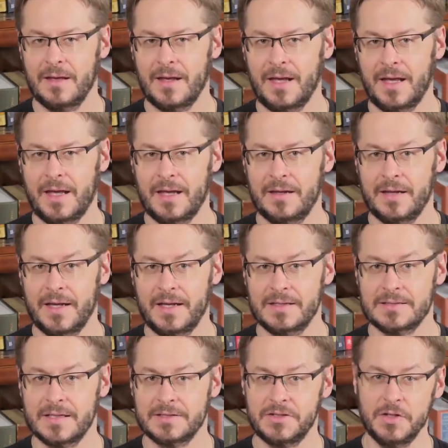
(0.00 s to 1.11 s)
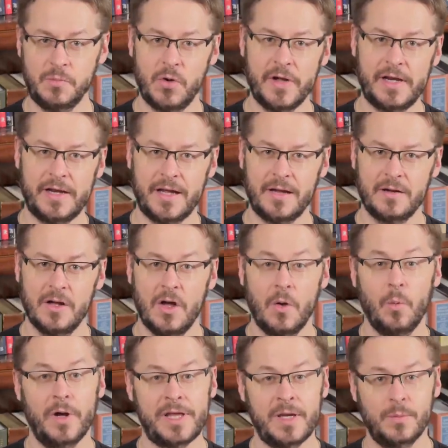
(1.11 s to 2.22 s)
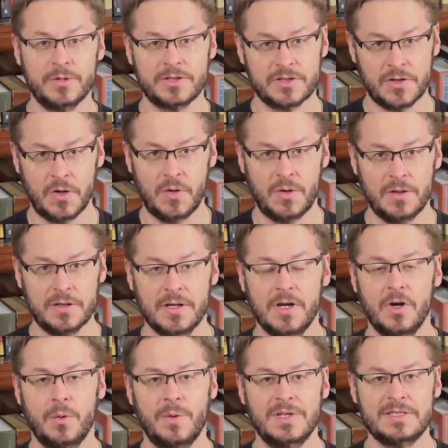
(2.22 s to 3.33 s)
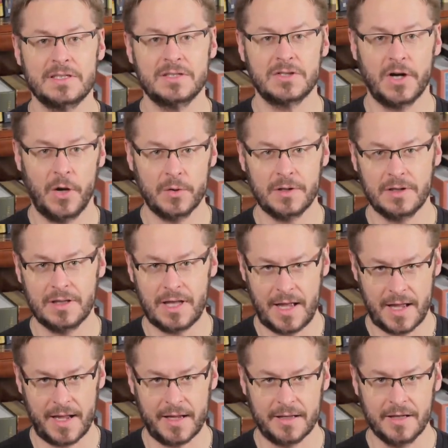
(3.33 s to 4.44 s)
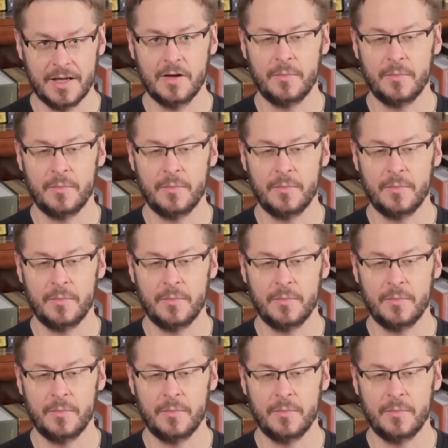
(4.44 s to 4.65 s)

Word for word: And as Hatun pointed out, what he was told was a total lie.